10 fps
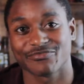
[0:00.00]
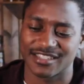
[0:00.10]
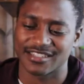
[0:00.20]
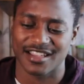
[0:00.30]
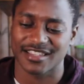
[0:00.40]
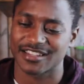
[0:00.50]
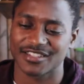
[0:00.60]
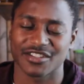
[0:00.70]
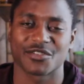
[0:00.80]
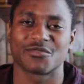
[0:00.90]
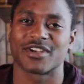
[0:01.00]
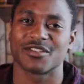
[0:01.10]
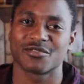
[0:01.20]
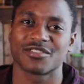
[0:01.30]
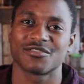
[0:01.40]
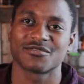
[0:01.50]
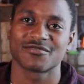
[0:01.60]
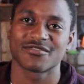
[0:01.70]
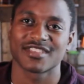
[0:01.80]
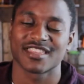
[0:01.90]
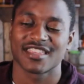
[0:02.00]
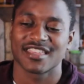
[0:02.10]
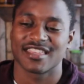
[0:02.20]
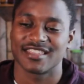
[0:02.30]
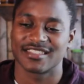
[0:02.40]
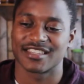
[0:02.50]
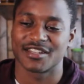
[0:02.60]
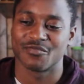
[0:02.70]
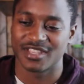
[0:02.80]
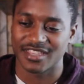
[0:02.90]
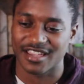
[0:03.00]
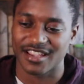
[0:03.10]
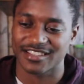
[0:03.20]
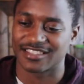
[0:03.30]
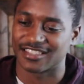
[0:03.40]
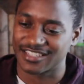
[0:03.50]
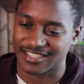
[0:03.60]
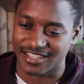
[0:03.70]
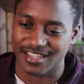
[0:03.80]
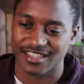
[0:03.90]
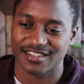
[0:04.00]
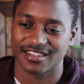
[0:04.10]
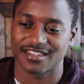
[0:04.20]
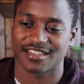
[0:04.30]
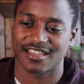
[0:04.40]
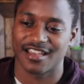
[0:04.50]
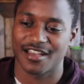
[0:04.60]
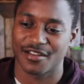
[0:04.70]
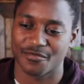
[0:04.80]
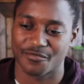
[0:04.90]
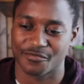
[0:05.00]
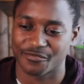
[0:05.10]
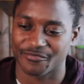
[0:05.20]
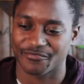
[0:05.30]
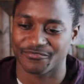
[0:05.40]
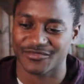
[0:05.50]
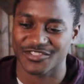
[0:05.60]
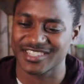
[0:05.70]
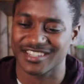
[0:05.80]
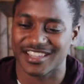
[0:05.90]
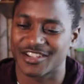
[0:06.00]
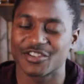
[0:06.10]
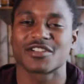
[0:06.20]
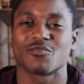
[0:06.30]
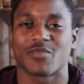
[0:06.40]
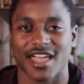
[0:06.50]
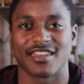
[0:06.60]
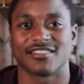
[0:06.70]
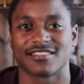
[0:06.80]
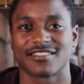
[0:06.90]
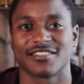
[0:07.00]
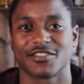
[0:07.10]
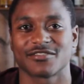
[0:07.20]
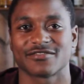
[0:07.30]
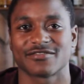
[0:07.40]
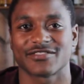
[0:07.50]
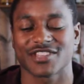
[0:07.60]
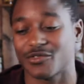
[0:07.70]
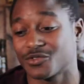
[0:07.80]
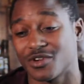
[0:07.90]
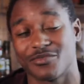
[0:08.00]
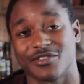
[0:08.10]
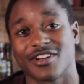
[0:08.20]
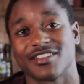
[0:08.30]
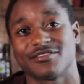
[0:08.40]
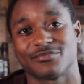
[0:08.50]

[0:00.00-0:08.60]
He's not gonna start a fight with you. He's gonna be there to listen, just a good companion, So I'm swiping right.